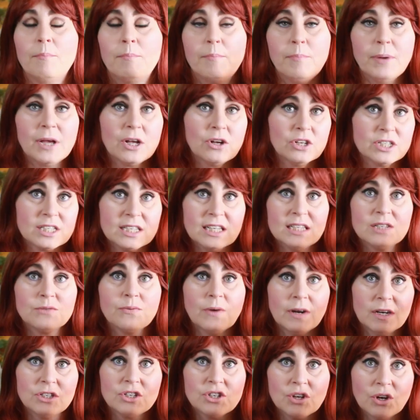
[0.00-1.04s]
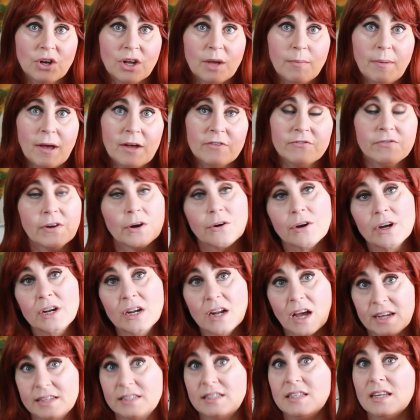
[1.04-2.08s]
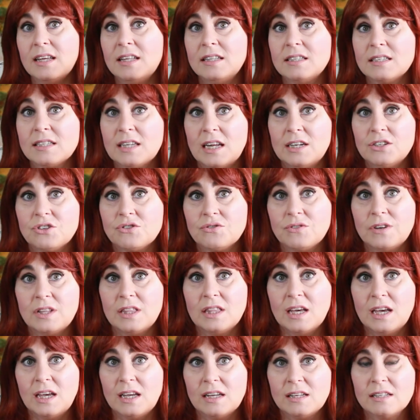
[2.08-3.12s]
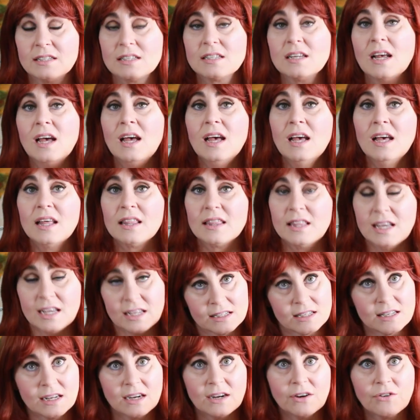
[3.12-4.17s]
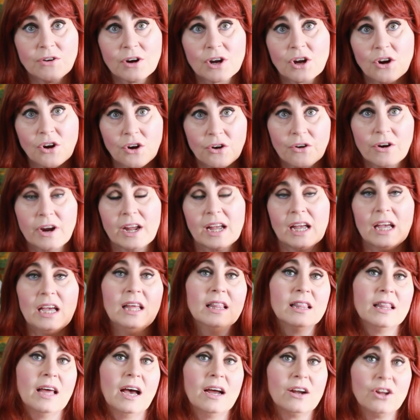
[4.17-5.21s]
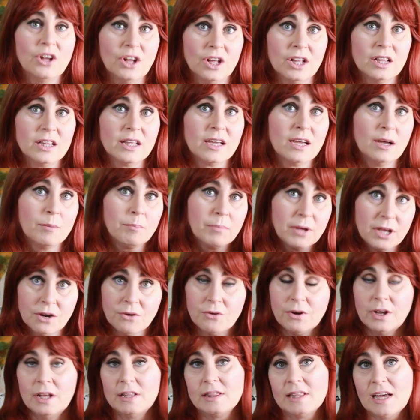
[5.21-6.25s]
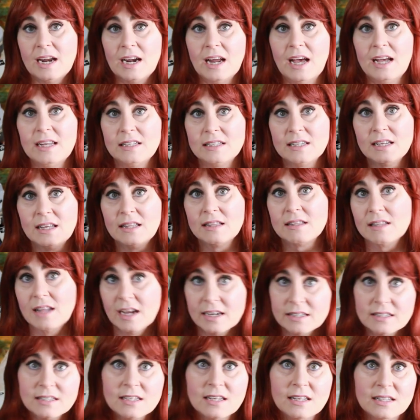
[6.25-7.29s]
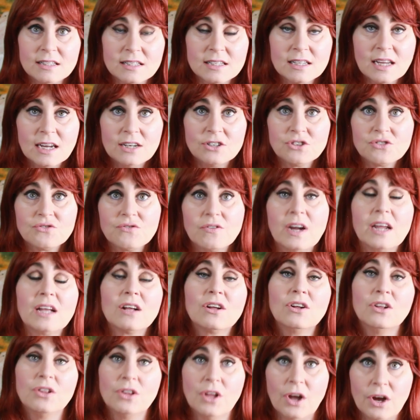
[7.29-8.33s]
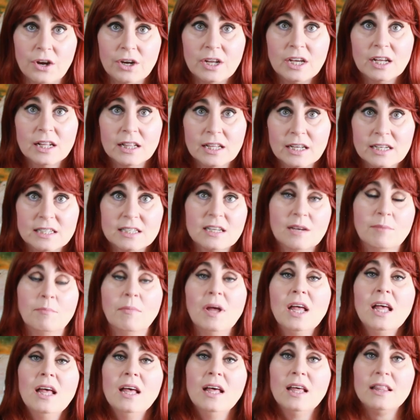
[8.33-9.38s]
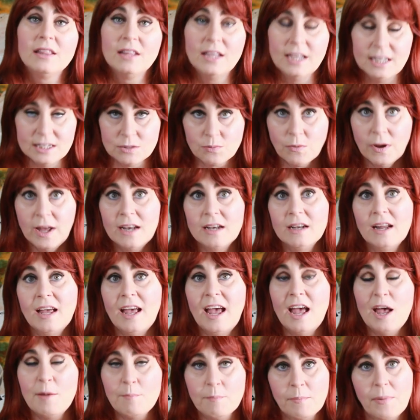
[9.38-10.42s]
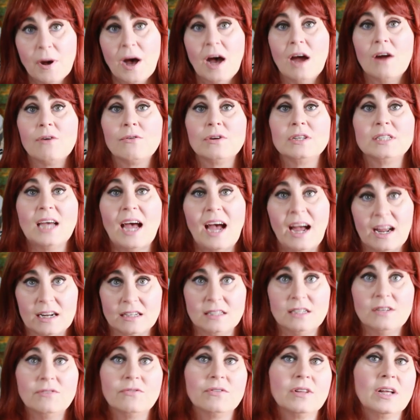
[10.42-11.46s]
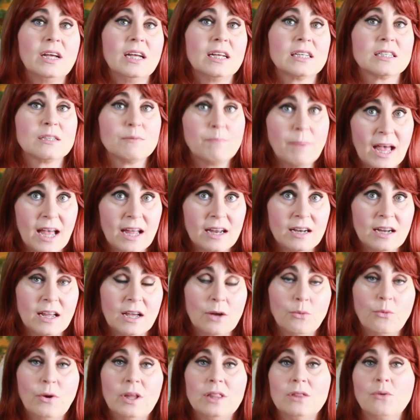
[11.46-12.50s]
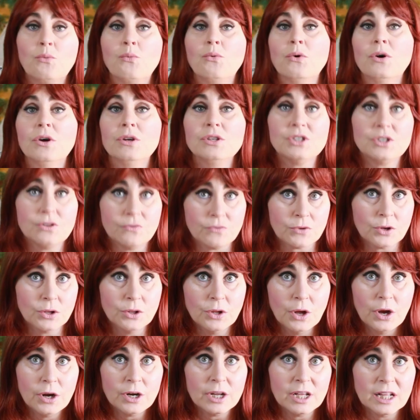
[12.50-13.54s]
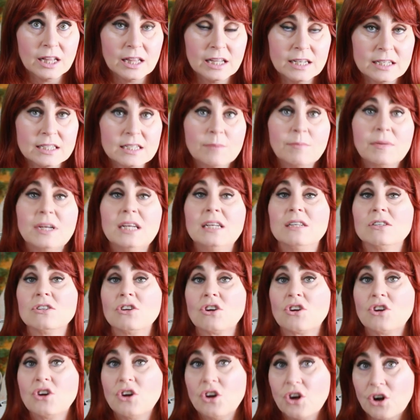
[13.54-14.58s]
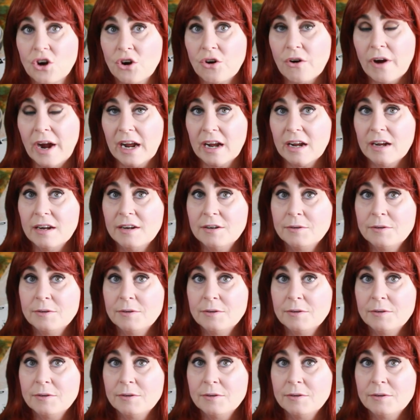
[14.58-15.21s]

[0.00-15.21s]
because this one is talking about very 19th century things that are occurring in that earlier period, that 18th, 19th century. Colonialism is when empire is actively expanding, when the worst of colonialism is occurring.